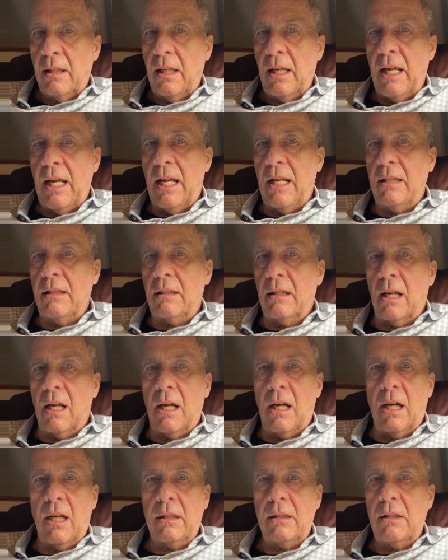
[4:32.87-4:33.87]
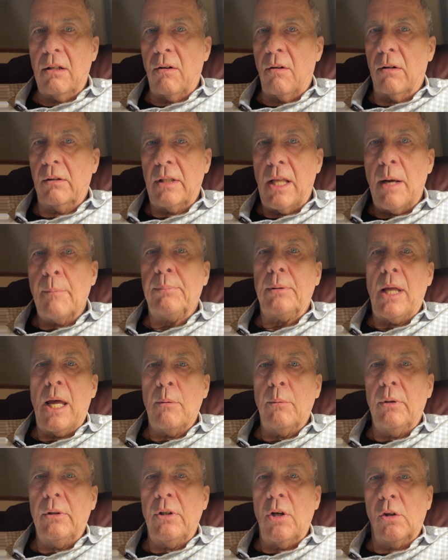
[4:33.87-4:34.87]
And a lot of
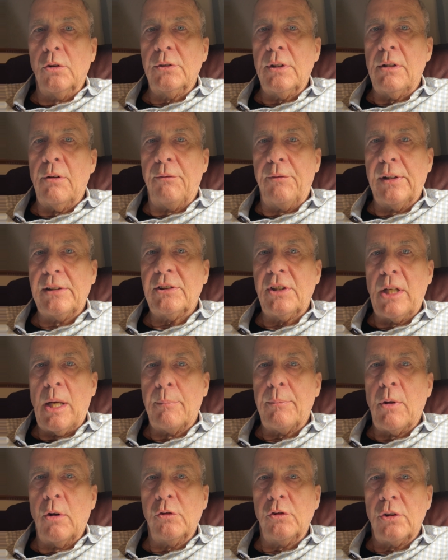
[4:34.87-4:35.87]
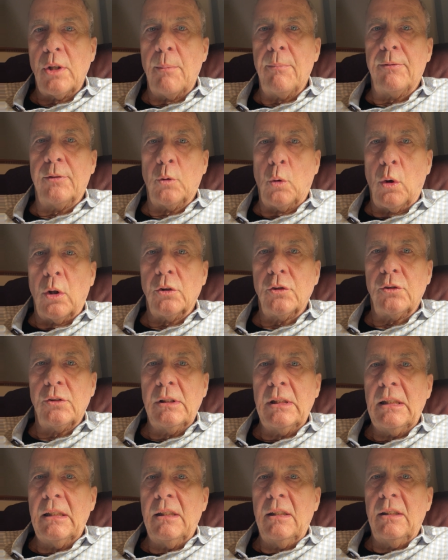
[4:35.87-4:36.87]
plywood goes into fixing up those subfloors,
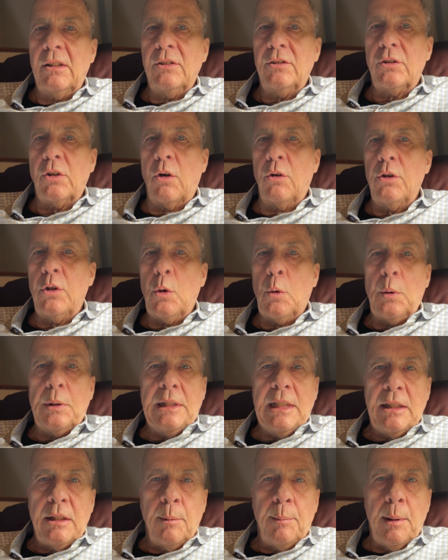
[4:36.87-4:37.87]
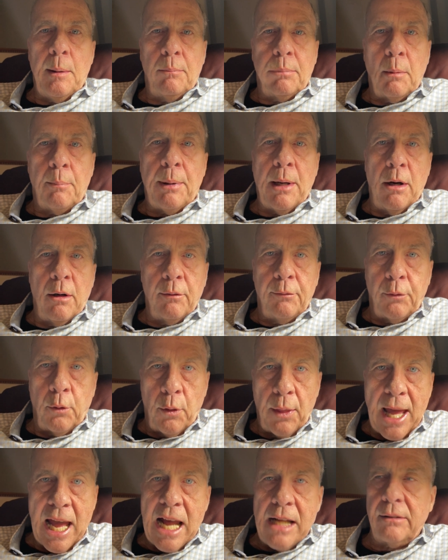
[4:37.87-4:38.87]
so you would need to be prepared for
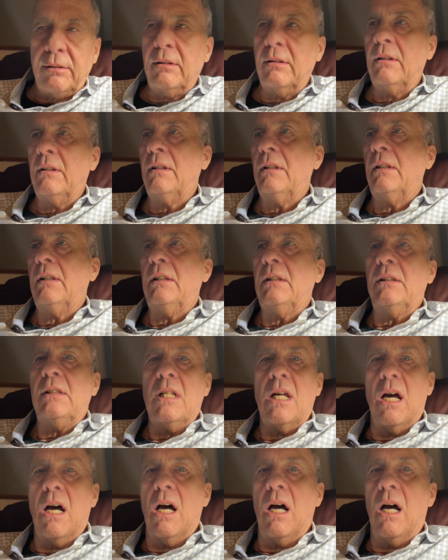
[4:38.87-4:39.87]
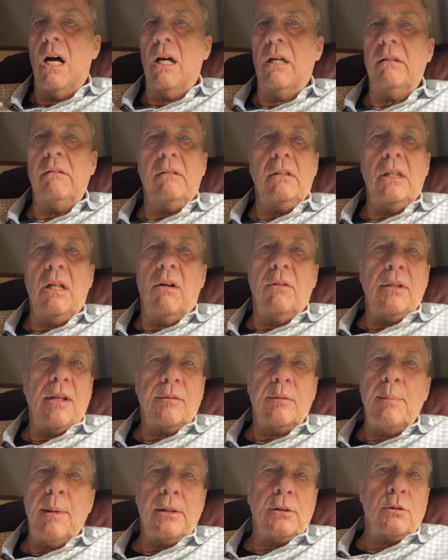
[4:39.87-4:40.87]
that. You
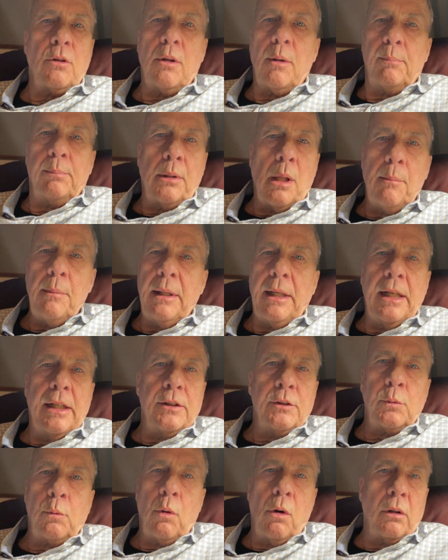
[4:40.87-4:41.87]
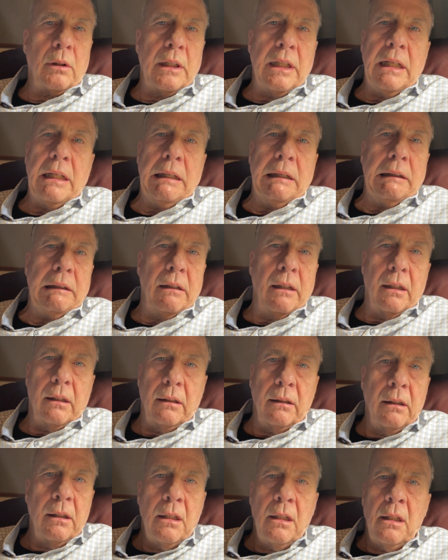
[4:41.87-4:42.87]
have to make sure all the plumbing is working
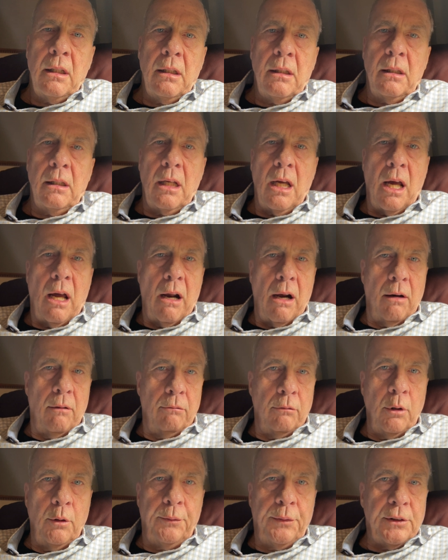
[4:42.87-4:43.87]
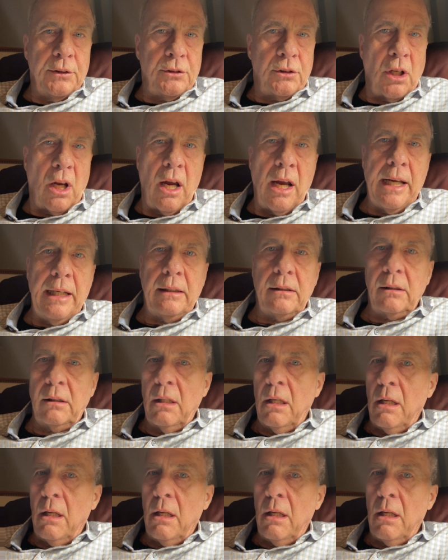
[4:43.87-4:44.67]
and roof is tight.